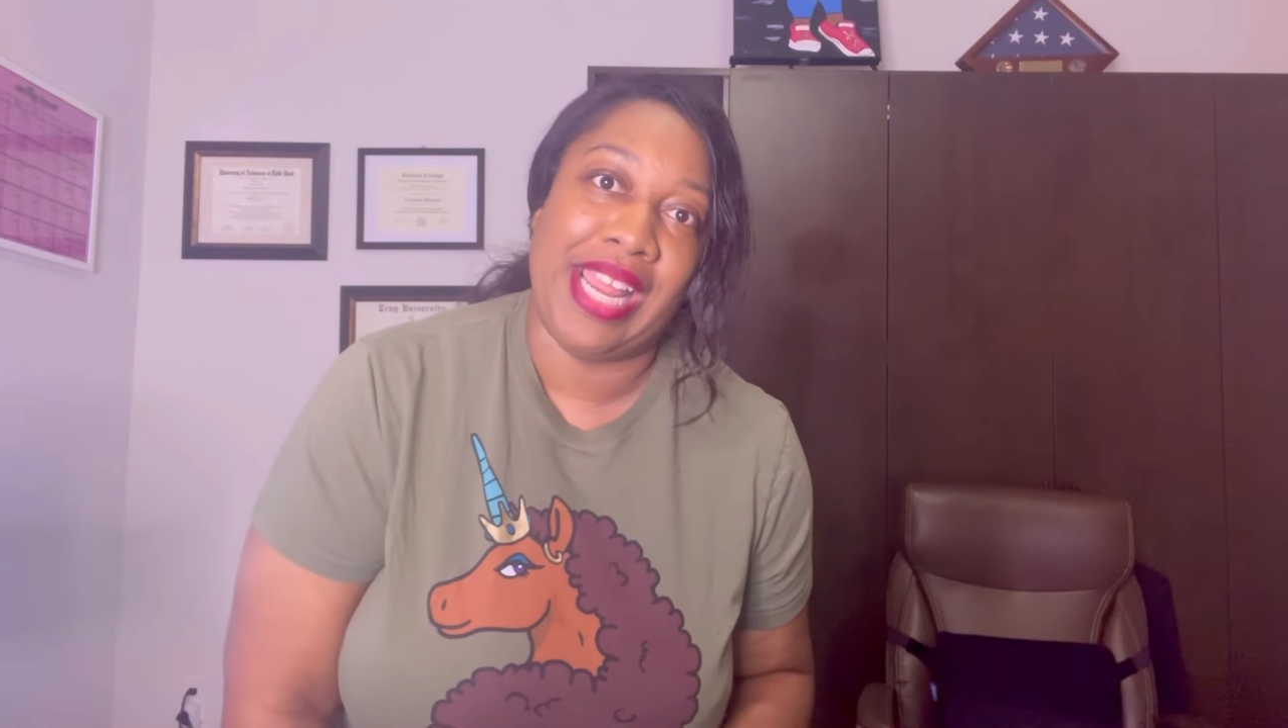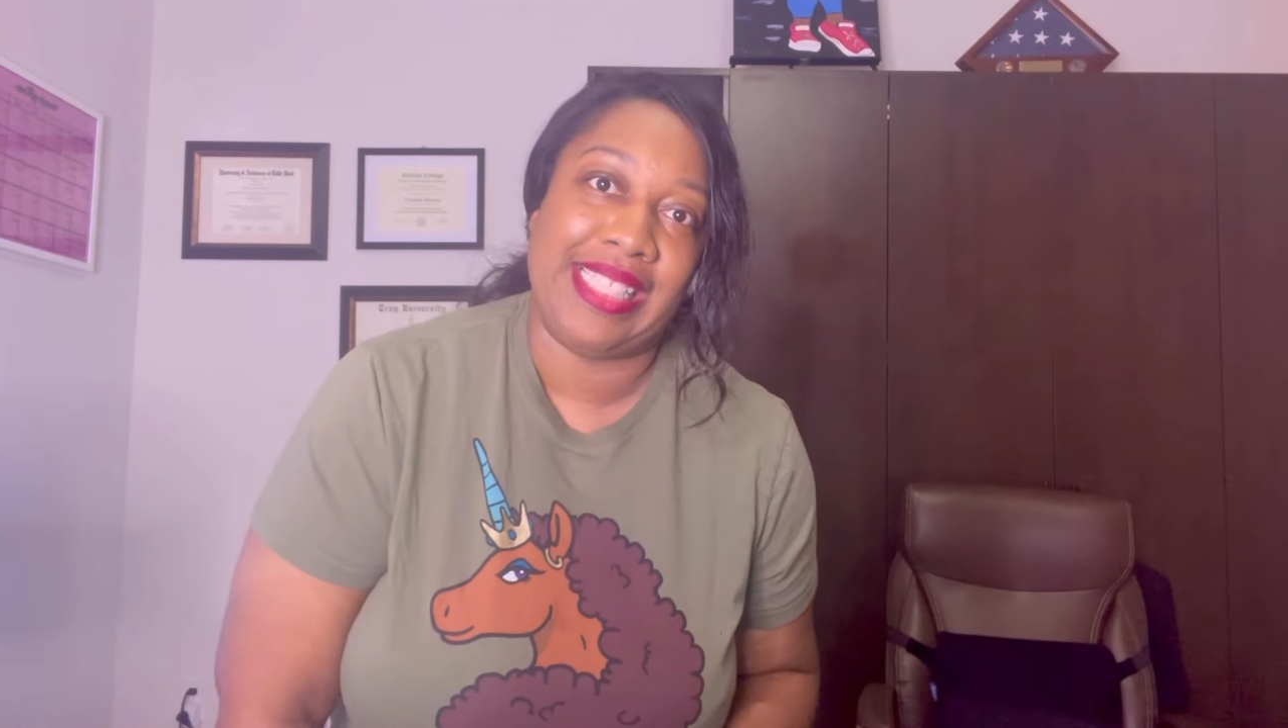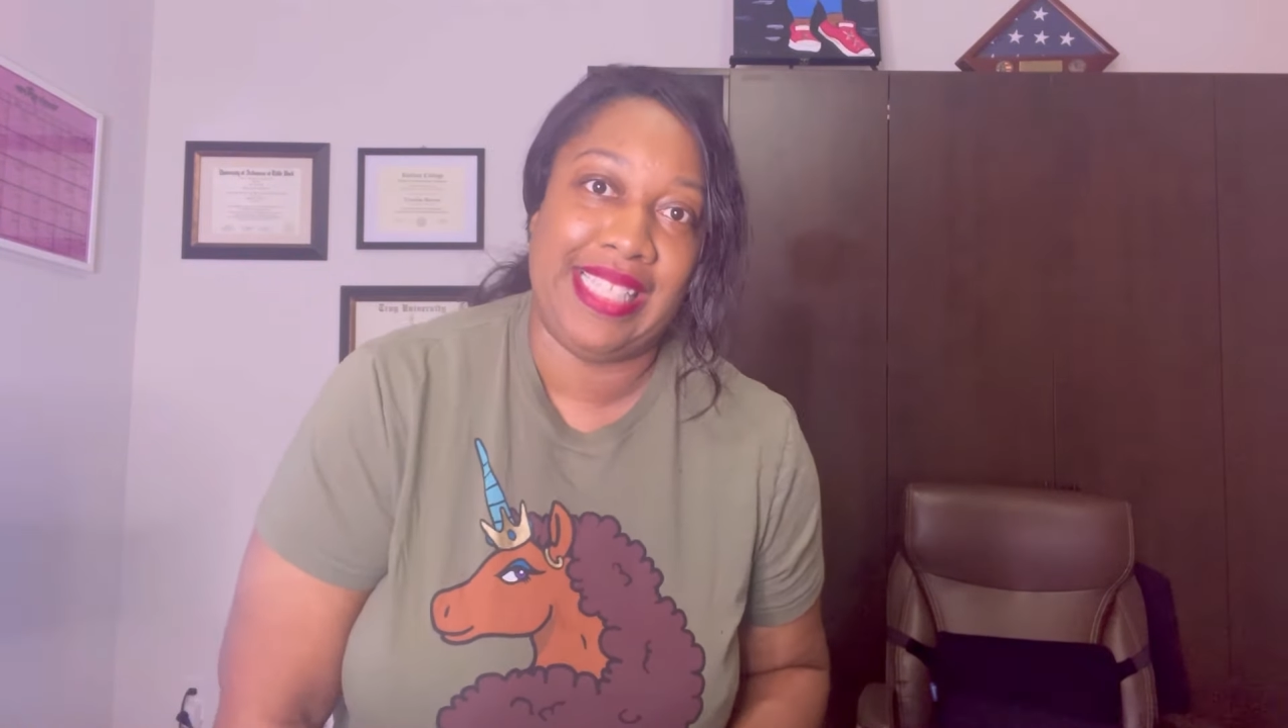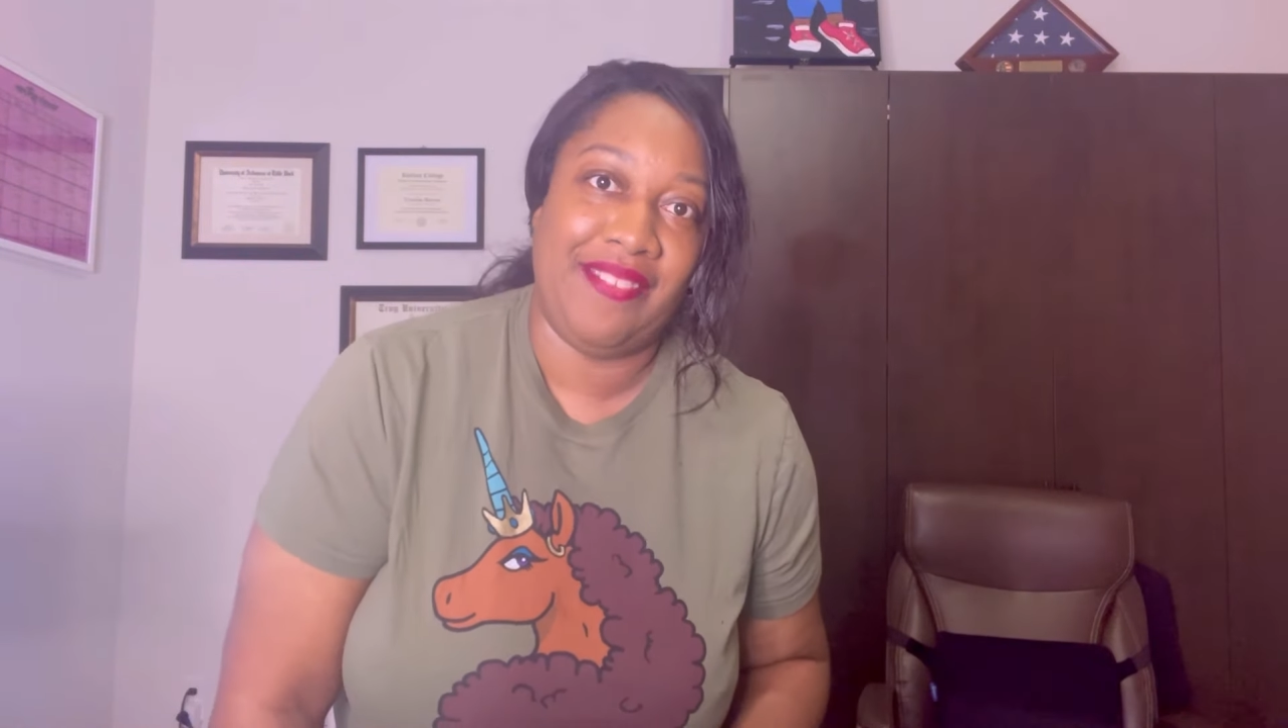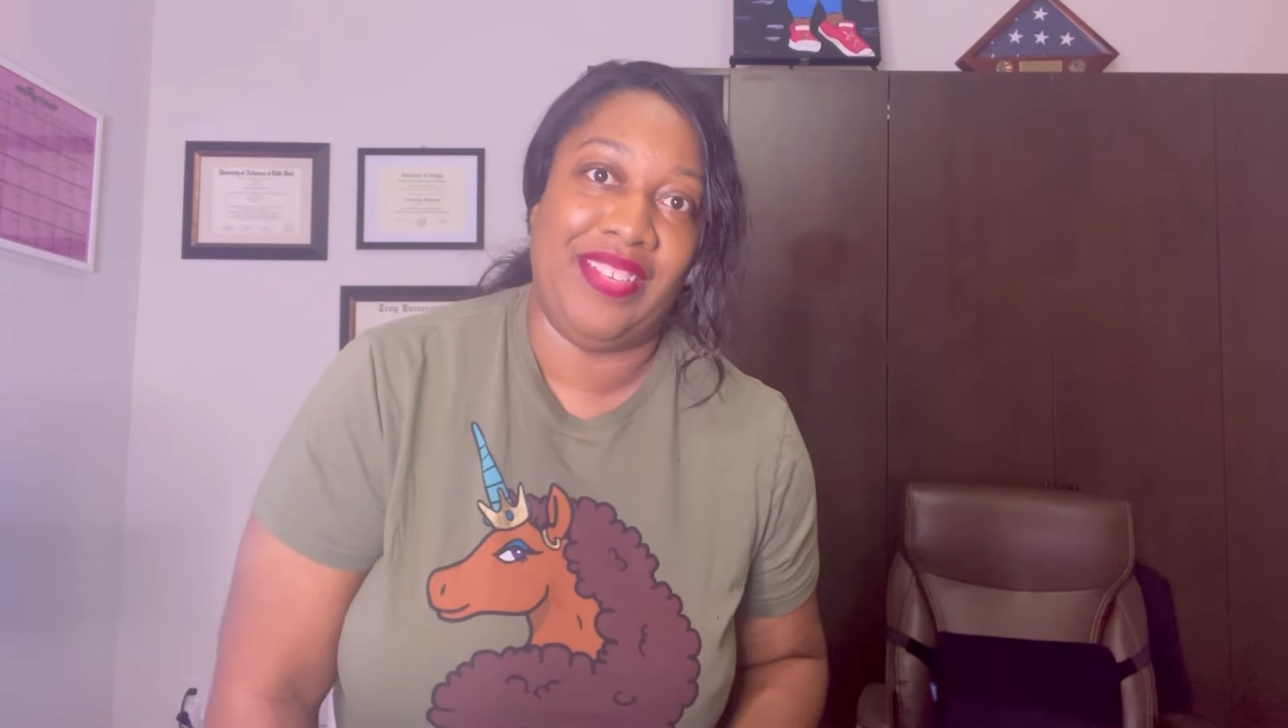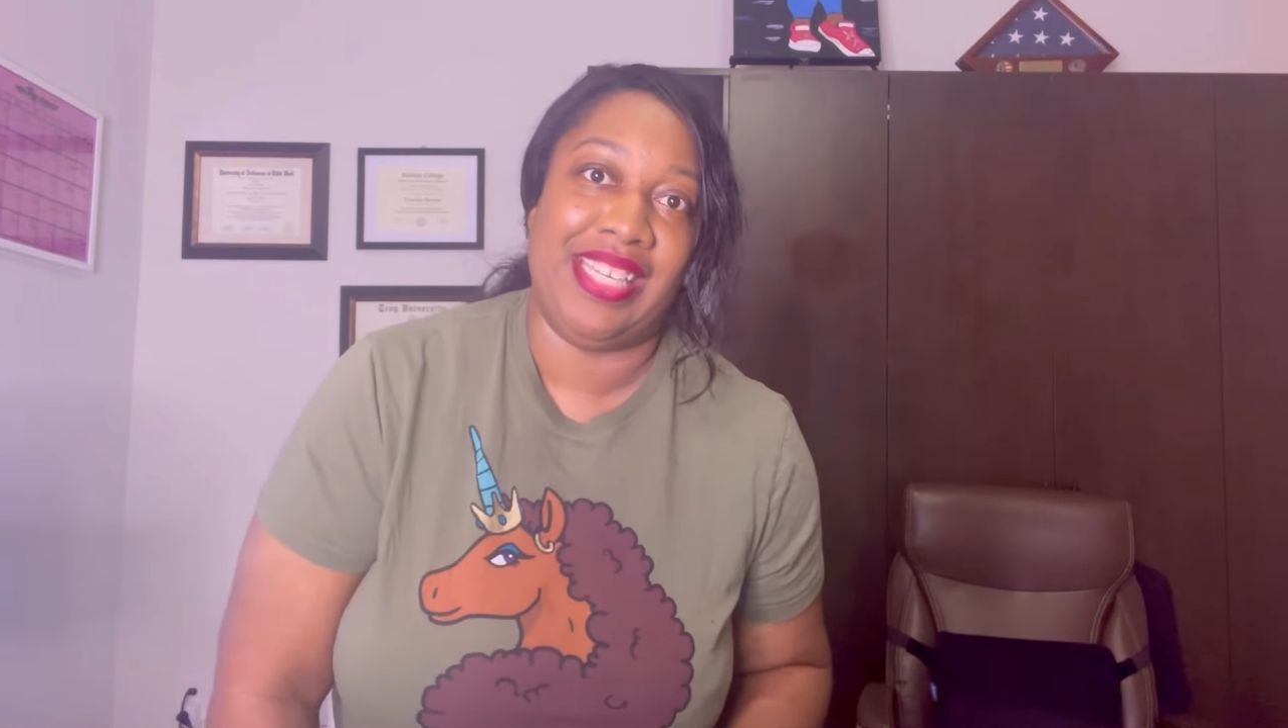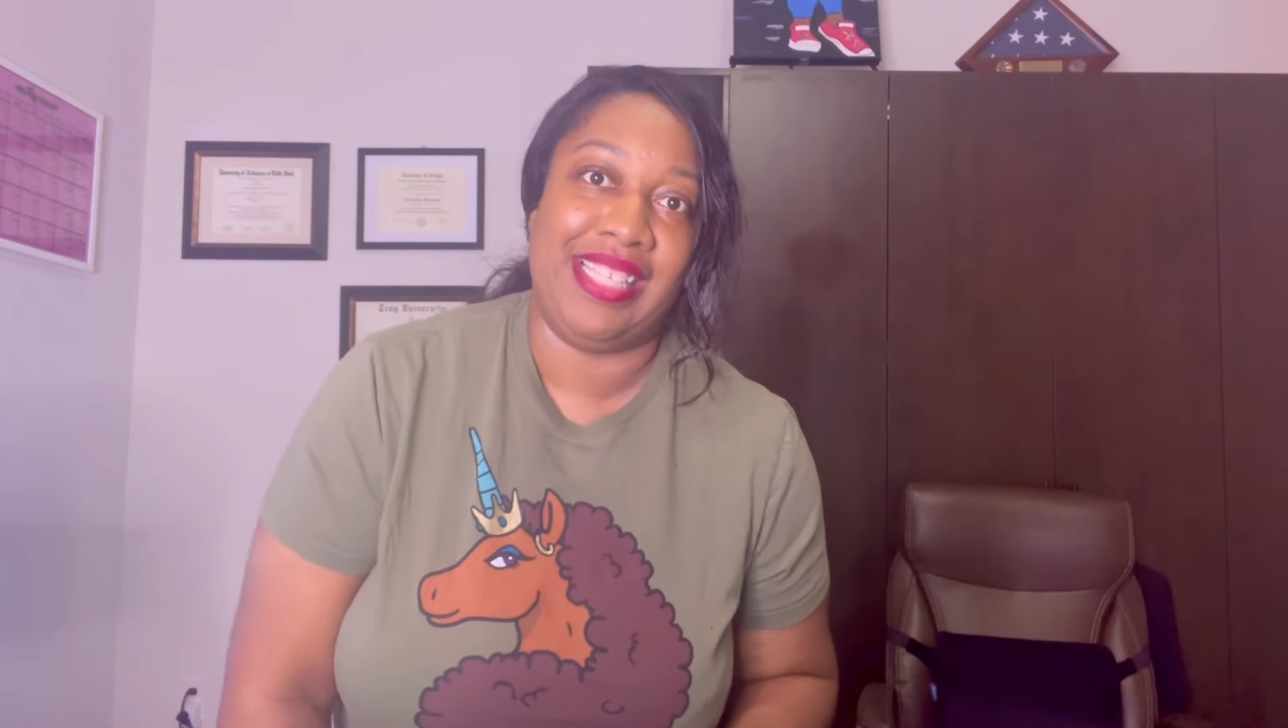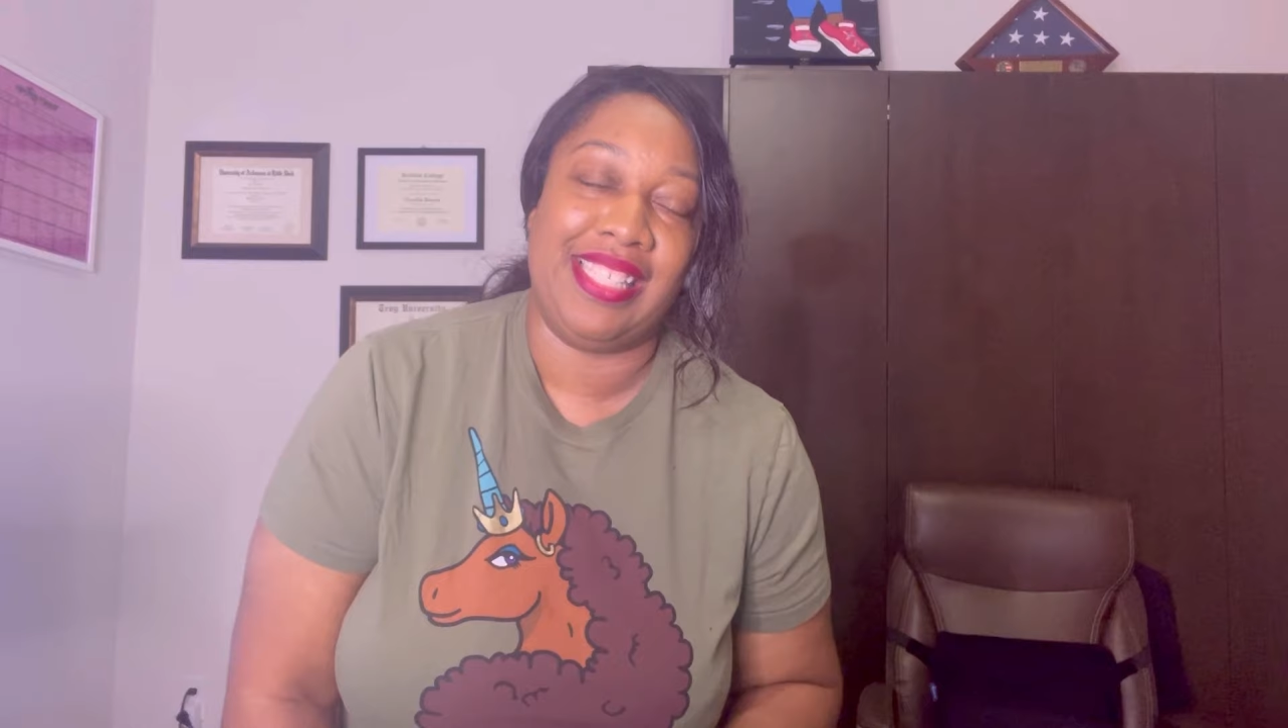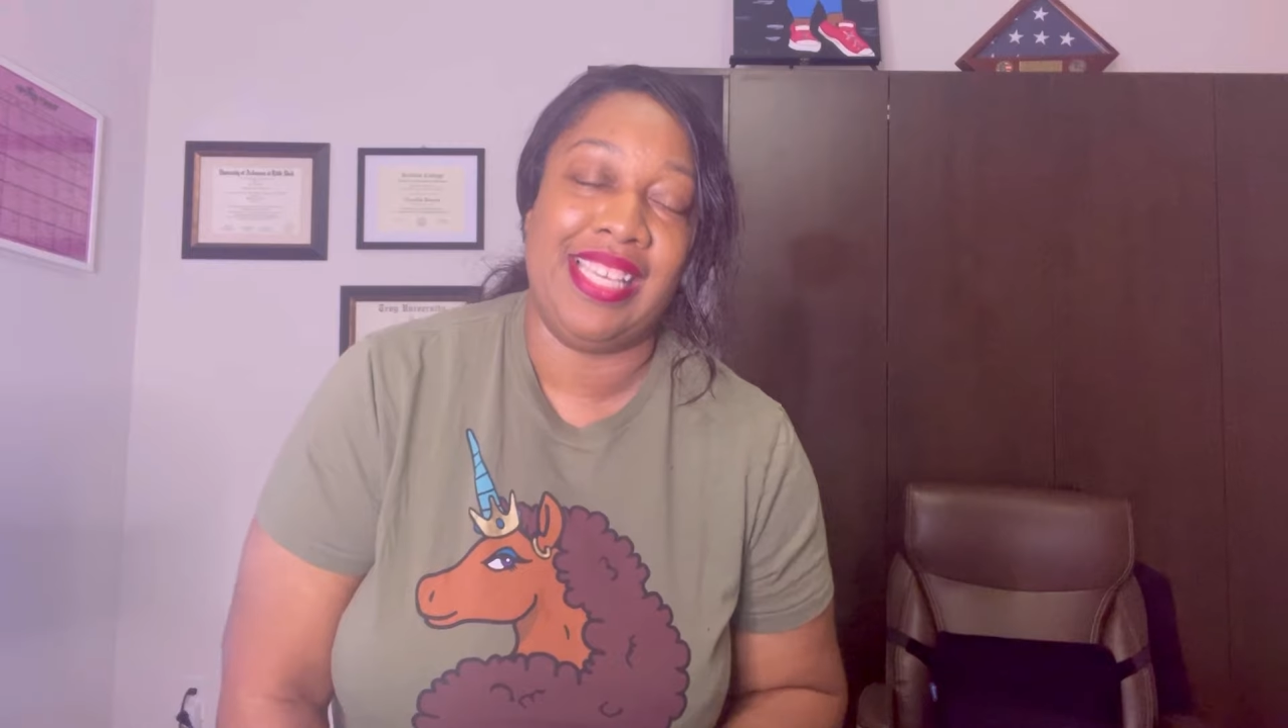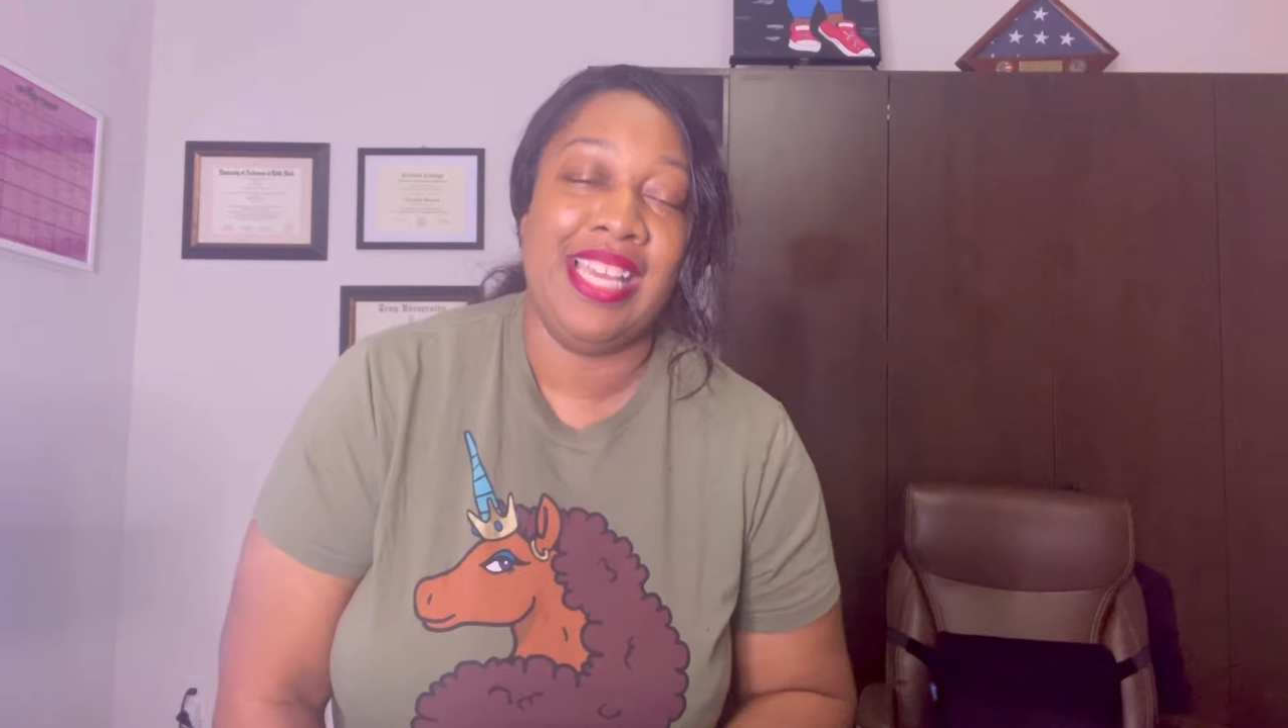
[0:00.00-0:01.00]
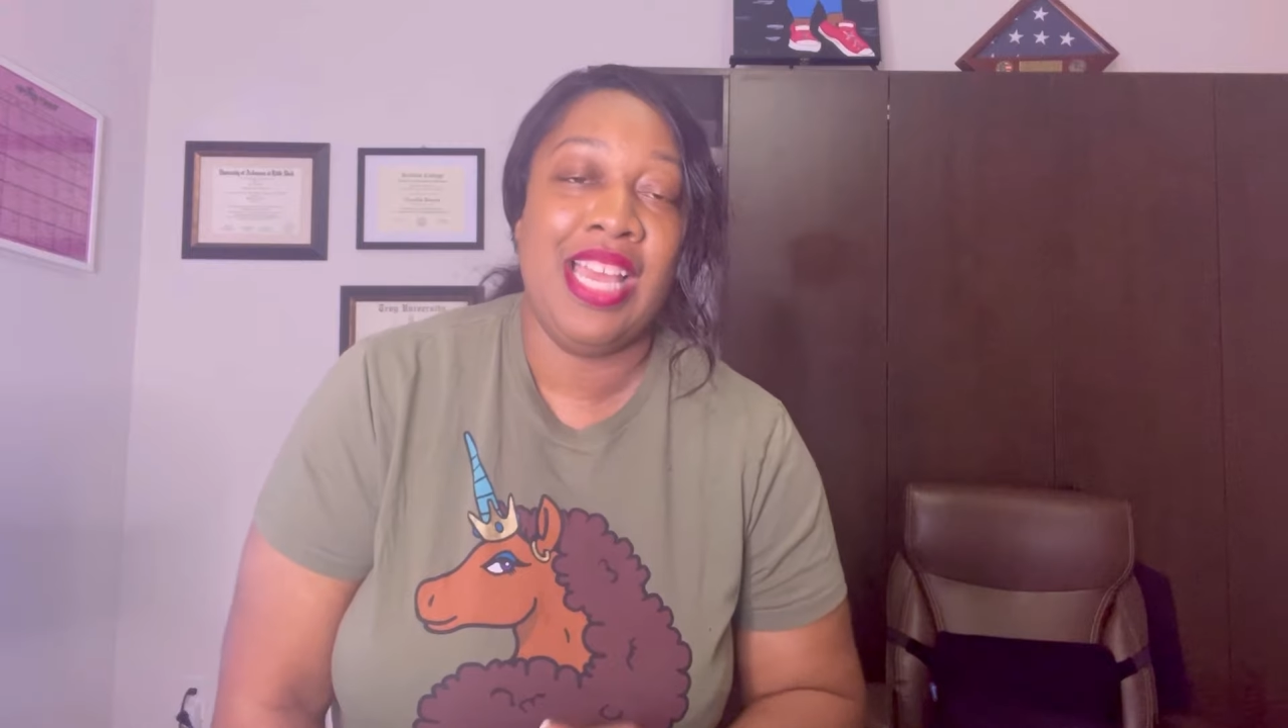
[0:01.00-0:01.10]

activities.